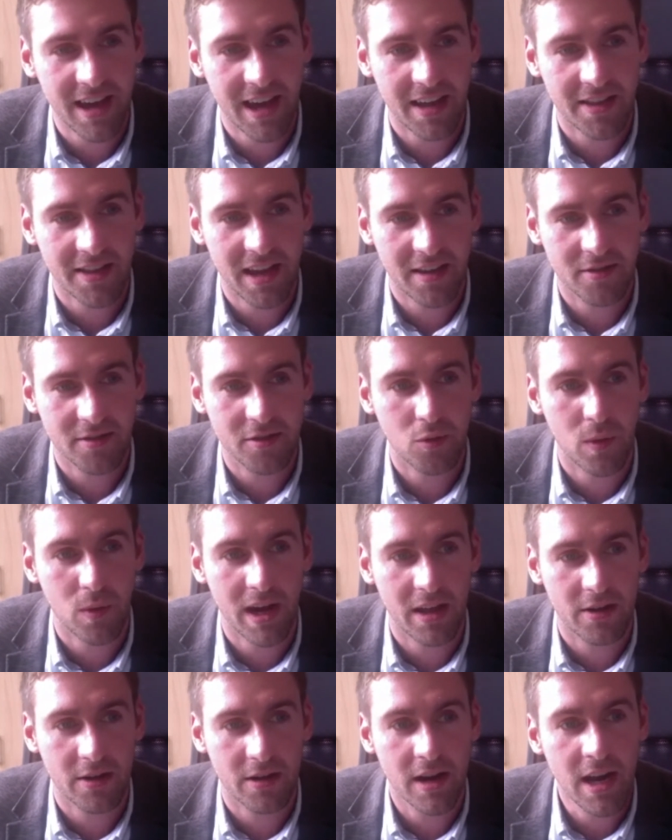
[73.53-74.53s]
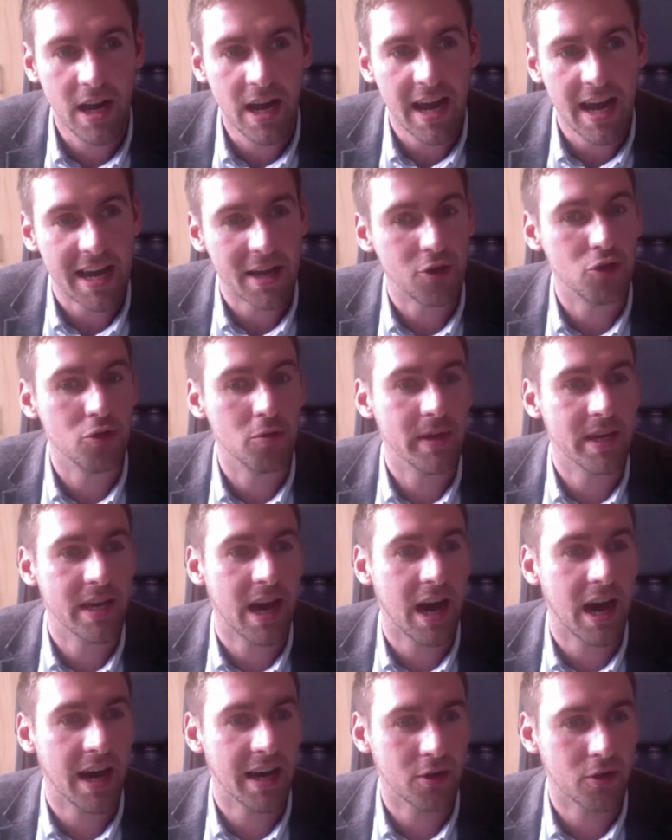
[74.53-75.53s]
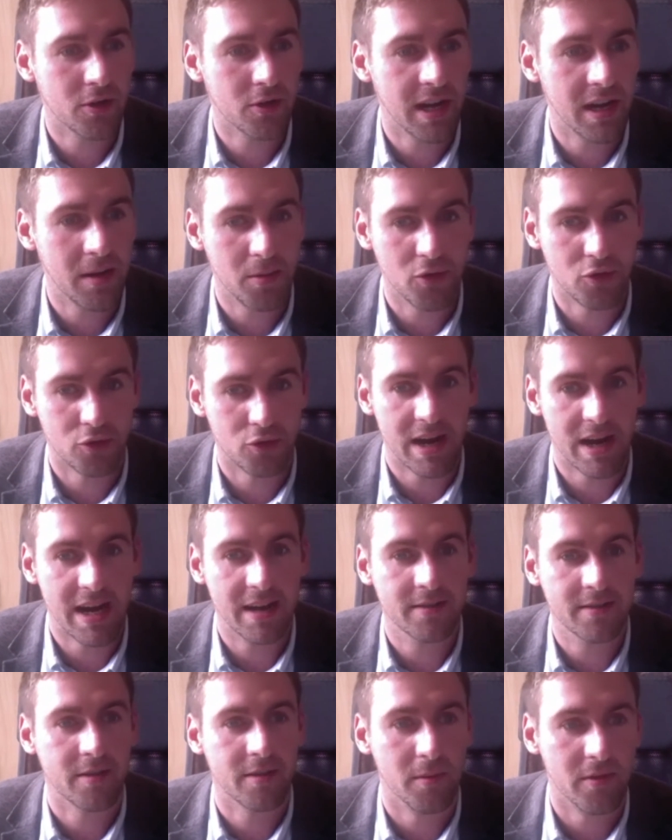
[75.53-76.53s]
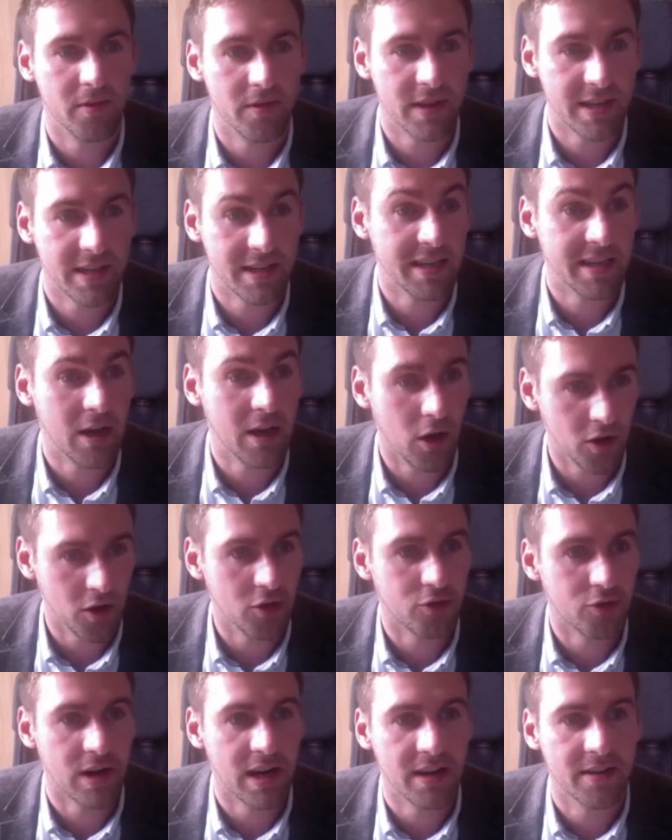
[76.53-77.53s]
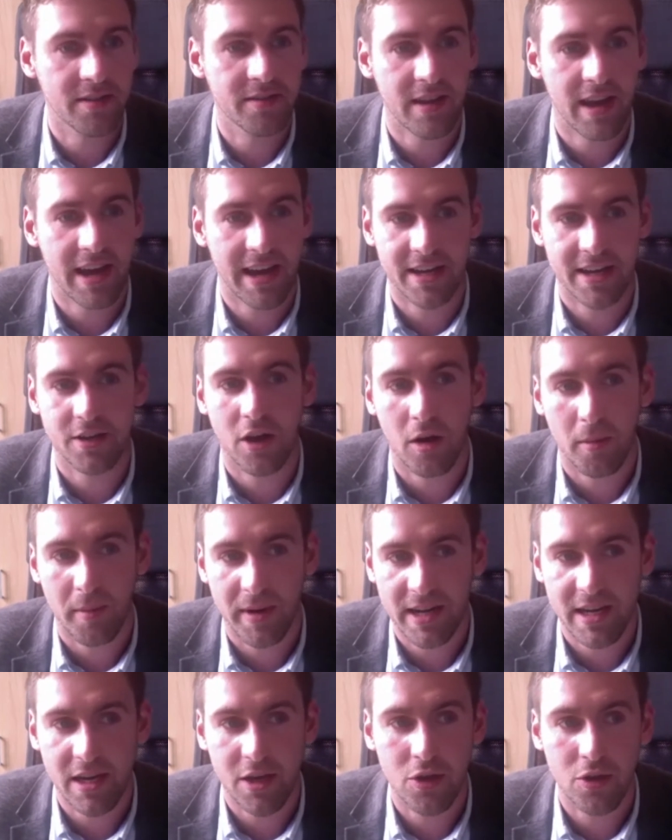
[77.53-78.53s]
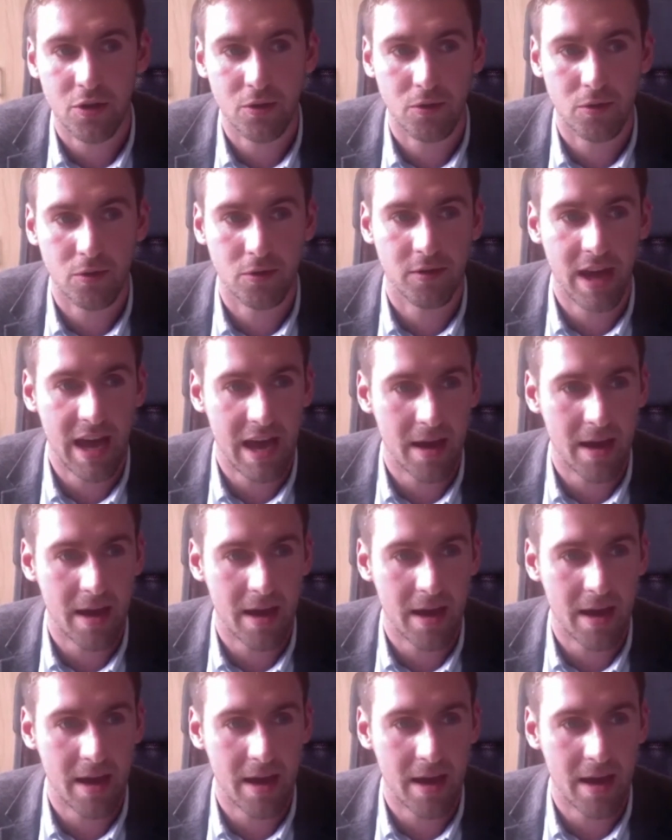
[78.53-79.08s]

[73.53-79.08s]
and as to whether a UBI could help address some of the unaddressed economic issues